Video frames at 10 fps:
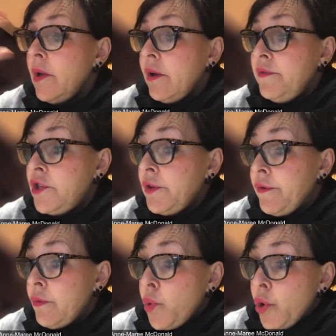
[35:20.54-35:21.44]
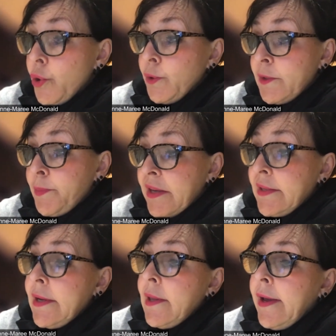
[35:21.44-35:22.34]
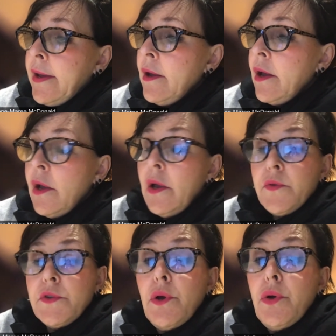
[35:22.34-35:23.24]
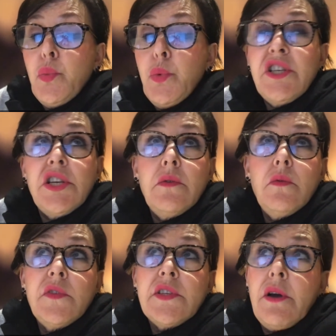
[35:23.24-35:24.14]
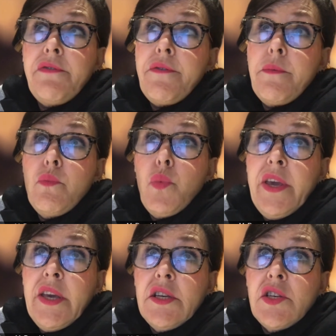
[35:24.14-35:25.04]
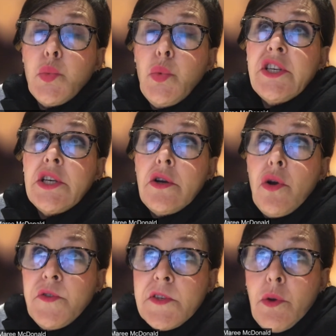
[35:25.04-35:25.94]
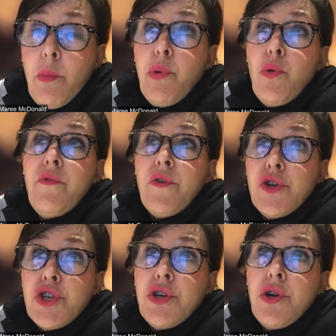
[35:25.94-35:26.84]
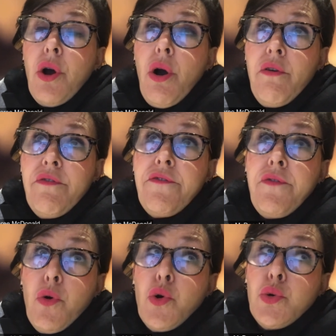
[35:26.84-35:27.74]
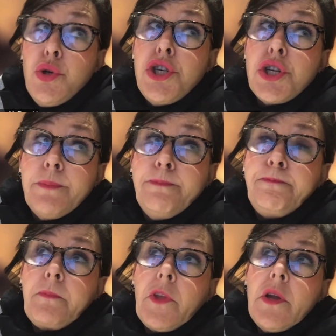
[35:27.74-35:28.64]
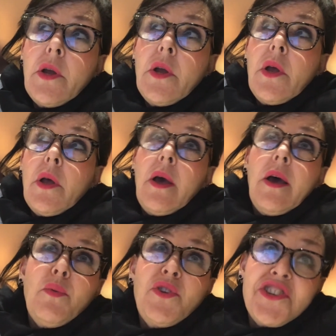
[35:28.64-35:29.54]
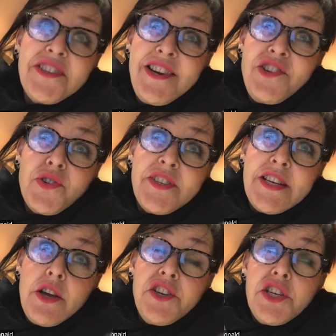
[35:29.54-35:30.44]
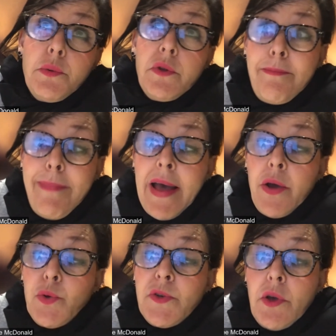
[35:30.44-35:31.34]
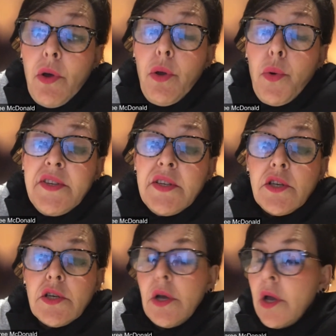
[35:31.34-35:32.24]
of different worlds, basically. So we did stuff from Wicked. We did an ensemble version of For Good, which is an interesting idea with a male soloist.